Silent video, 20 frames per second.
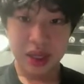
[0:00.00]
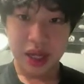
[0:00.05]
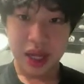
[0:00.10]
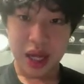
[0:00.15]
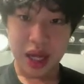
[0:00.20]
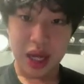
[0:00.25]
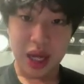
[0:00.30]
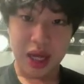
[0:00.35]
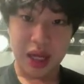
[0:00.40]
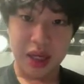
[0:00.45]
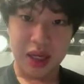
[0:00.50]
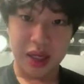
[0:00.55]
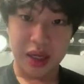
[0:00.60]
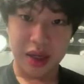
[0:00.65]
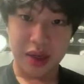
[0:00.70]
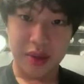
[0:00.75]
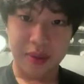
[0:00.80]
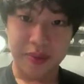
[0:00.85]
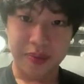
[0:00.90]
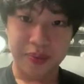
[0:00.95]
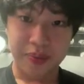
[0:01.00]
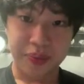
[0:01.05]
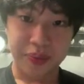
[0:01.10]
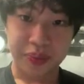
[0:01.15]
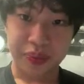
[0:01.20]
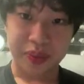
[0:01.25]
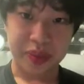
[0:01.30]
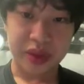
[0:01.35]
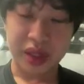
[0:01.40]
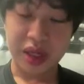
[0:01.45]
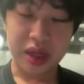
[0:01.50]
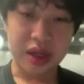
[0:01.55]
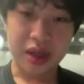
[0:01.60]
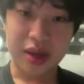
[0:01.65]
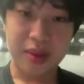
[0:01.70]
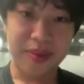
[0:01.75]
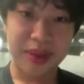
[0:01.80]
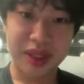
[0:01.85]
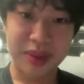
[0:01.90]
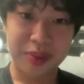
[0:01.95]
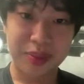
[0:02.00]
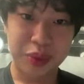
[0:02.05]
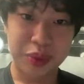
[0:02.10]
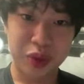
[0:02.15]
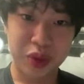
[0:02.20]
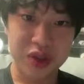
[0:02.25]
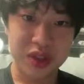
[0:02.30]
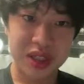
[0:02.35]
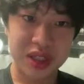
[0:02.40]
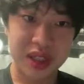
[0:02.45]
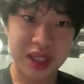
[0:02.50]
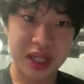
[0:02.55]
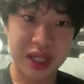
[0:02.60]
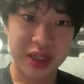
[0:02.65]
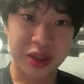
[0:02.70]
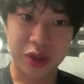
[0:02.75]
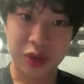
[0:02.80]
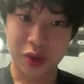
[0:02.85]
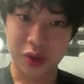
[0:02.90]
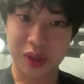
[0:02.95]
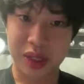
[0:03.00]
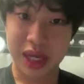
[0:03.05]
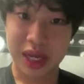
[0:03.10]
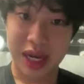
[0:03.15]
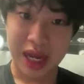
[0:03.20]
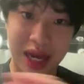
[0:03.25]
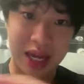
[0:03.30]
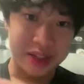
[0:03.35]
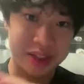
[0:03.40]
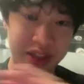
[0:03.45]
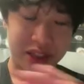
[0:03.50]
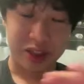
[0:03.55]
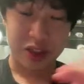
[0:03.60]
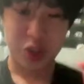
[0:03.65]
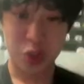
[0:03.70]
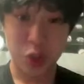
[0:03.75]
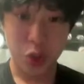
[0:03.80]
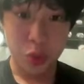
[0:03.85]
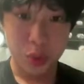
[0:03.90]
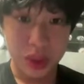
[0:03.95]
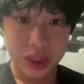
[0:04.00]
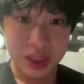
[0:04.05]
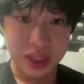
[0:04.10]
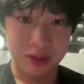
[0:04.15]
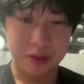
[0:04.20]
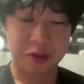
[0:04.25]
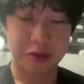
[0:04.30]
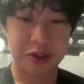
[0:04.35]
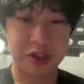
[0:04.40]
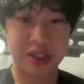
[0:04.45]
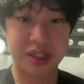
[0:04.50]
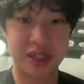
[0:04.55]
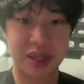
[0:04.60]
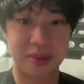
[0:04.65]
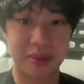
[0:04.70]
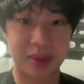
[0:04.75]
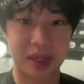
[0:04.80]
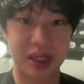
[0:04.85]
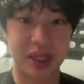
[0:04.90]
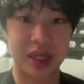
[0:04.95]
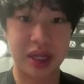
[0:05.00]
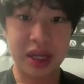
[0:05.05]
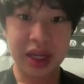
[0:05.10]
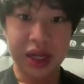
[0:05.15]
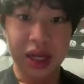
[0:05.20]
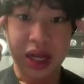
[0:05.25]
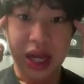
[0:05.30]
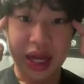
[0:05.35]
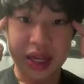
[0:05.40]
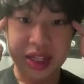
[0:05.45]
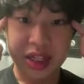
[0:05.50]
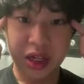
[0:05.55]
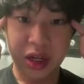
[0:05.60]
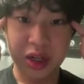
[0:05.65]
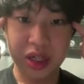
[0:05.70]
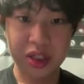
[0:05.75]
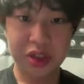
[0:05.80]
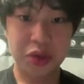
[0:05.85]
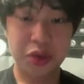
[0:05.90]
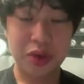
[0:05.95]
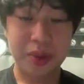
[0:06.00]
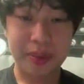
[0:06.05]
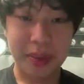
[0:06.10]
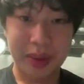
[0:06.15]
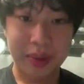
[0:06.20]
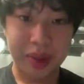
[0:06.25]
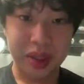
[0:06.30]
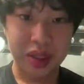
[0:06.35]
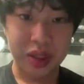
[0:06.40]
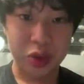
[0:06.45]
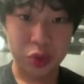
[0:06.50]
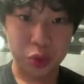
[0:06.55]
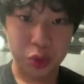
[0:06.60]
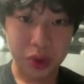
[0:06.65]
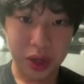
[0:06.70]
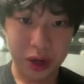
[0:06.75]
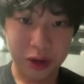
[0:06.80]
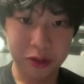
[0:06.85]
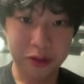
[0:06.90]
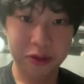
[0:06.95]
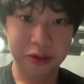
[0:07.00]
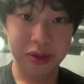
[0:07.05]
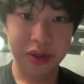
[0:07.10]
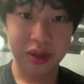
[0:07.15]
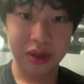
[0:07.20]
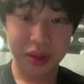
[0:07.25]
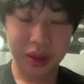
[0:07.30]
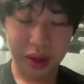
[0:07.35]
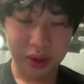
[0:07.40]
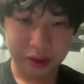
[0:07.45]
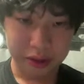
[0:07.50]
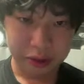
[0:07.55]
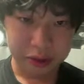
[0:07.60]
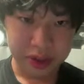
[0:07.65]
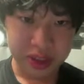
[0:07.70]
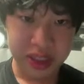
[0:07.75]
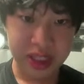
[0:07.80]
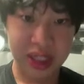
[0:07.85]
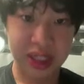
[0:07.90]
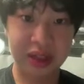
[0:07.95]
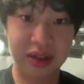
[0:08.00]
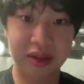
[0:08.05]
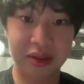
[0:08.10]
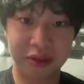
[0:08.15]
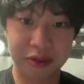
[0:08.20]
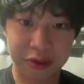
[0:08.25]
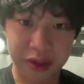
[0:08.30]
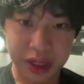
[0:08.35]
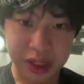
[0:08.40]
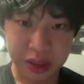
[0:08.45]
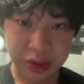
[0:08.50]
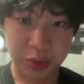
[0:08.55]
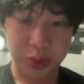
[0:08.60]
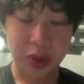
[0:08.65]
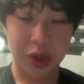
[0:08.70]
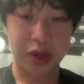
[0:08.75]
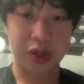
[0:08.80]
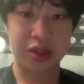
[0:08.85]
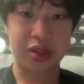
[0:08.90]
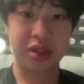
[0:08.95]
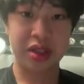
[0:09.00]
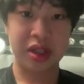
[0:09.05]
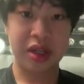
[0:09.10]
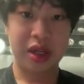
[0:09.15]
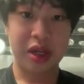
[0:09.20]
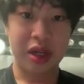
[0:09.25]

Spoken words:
And but the pros is like you get access. No one can freeze that money as long as you remember the 12 seed phrase words.